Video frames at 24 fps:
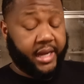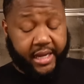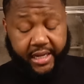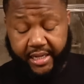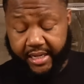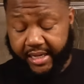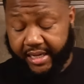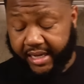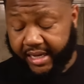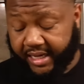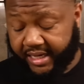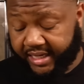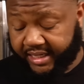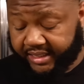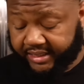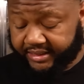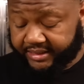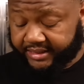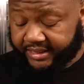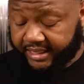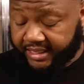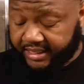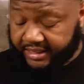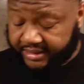And then it
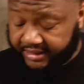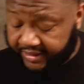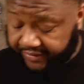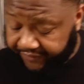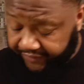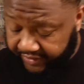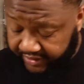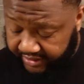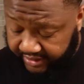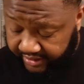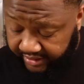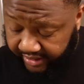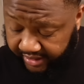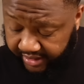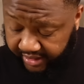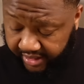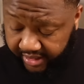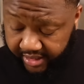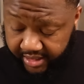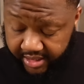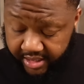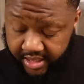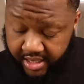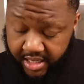does says if it's
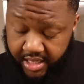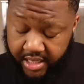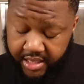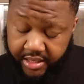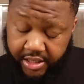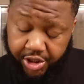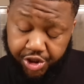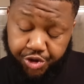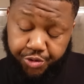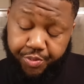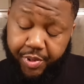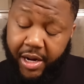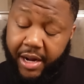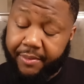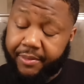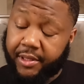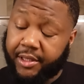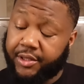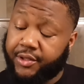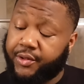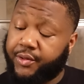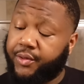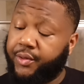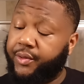leaking that you
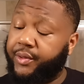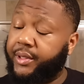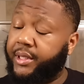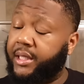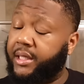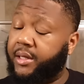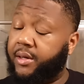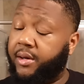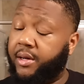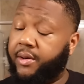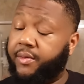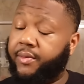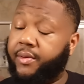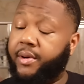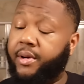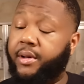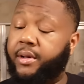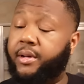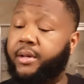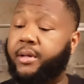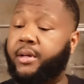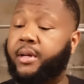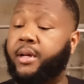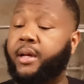probably screwed it on
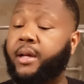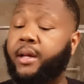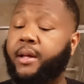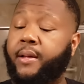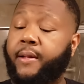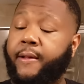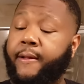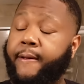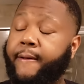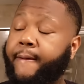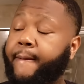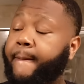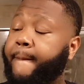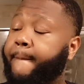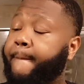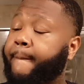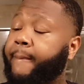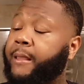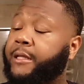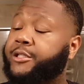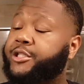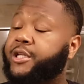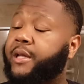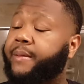wrong.
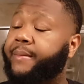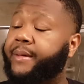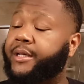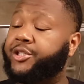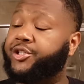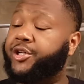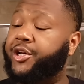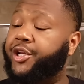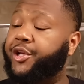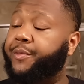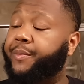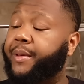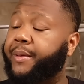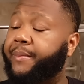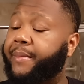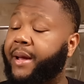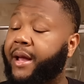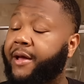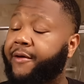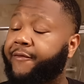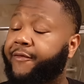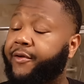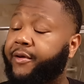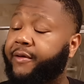So make sure you be
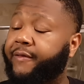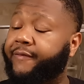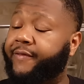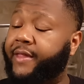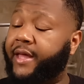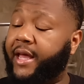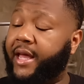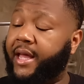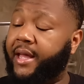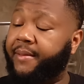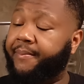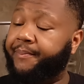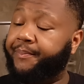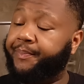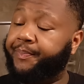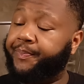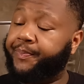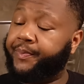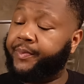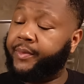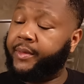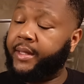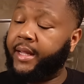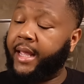mindful of that.
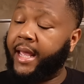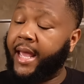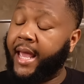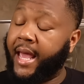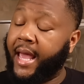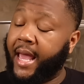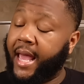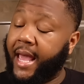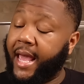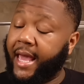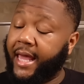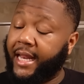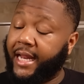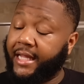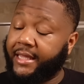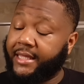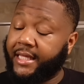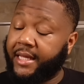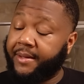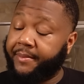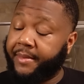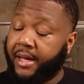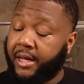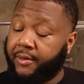And I
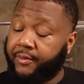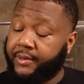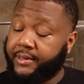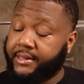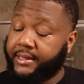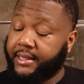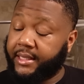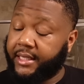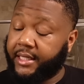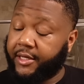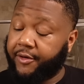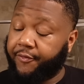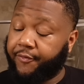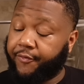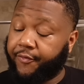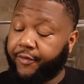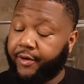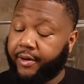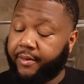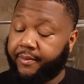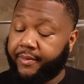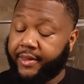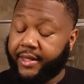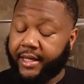think mine was leaking
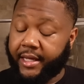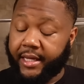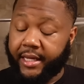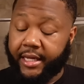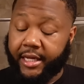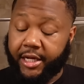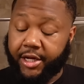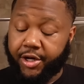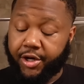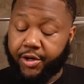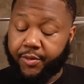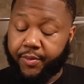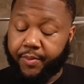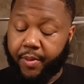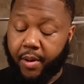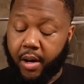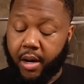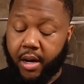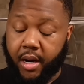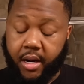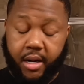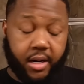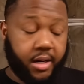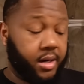from the ear
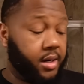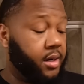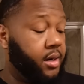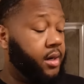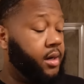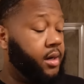part.